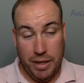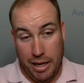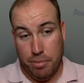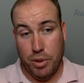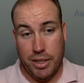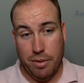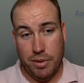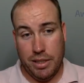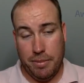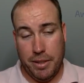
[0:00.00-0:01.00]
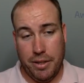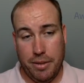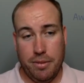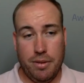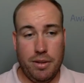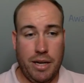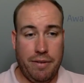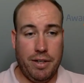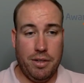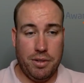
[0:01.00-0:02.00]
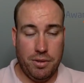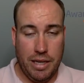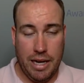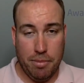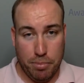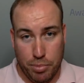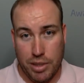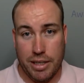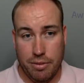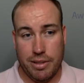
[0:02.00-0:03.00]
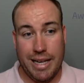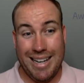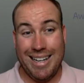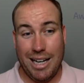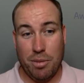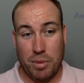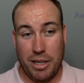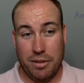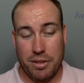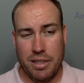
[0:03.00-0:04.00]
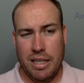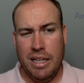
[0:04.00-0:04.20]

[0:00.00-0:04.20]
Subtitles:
You can book it with Iberia Avios. You can book it with Etihad miles.